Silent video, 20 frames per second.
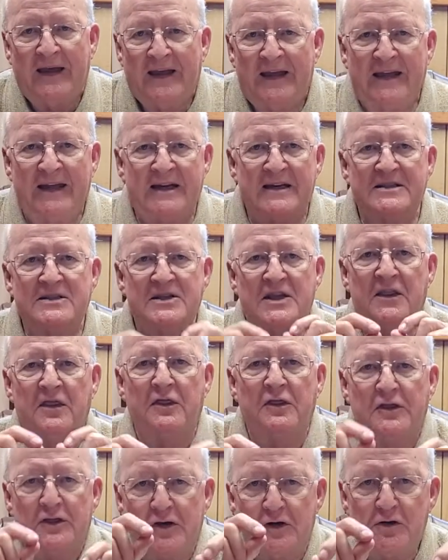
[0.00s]
It is
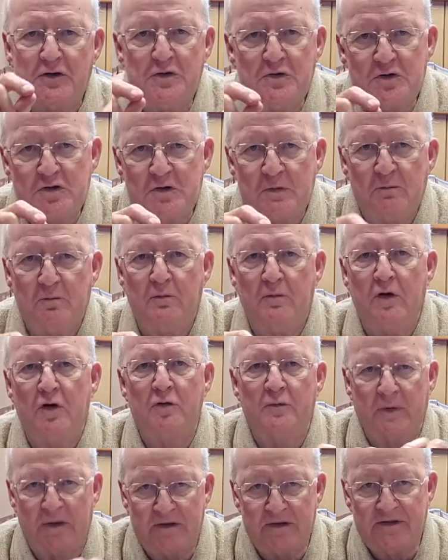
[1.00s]
in those
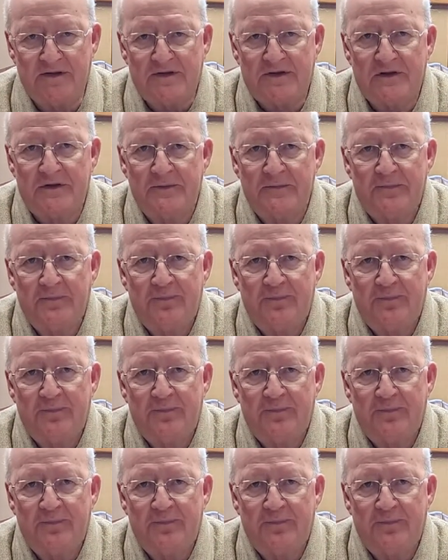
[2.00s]
moments